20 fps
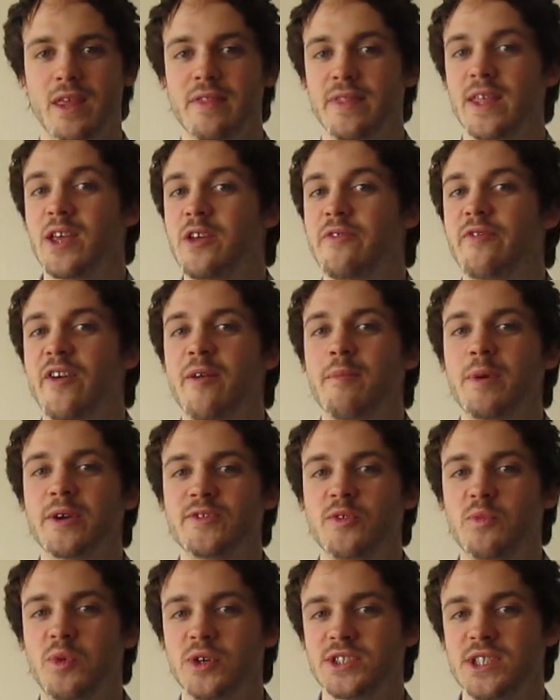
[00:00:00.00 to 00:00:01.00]
Thank you very much
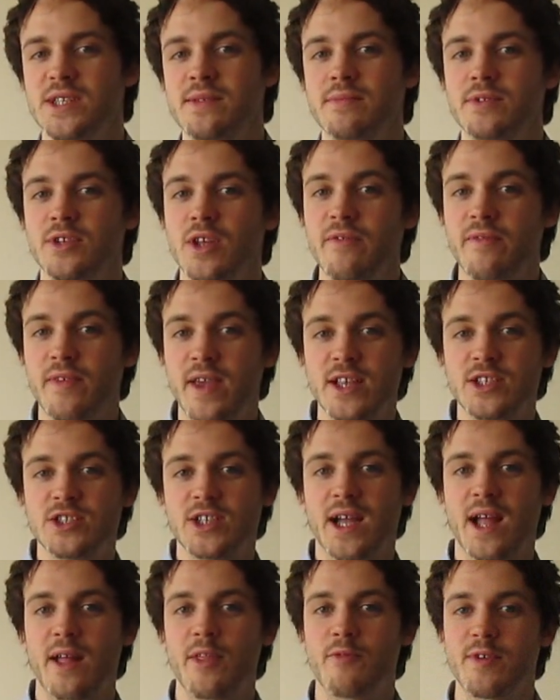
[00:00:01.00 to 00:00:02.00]
for watching. Don't forget to
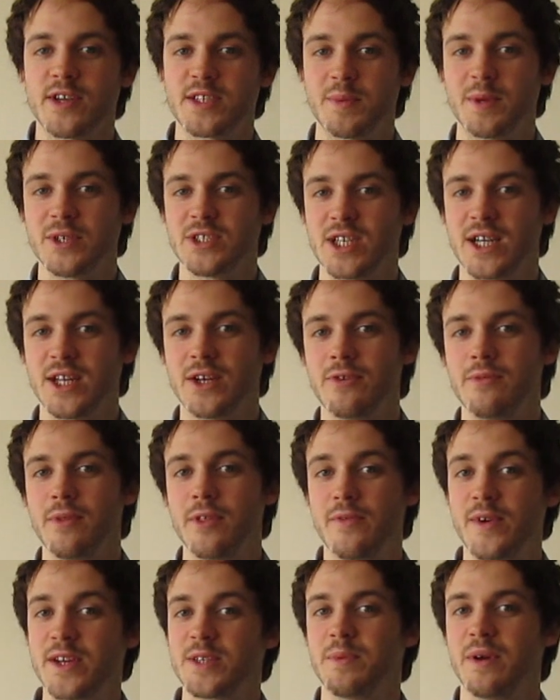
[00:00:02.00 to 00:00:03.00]
check out the rest of my channel and
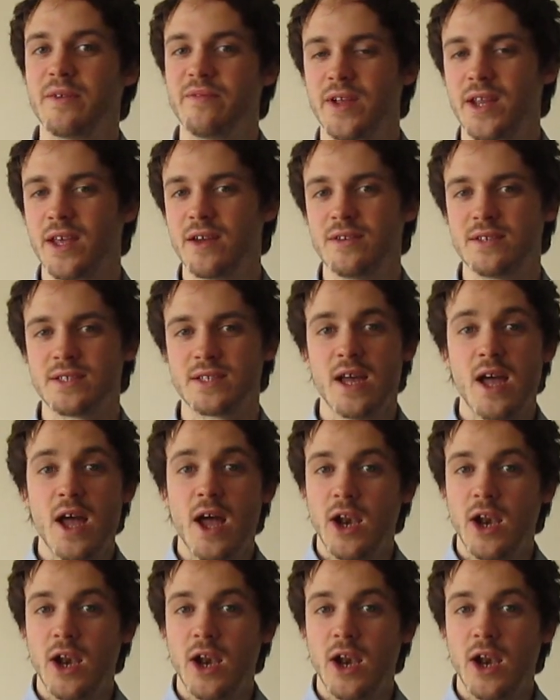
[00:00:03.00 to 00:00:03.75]
the rest of my videos.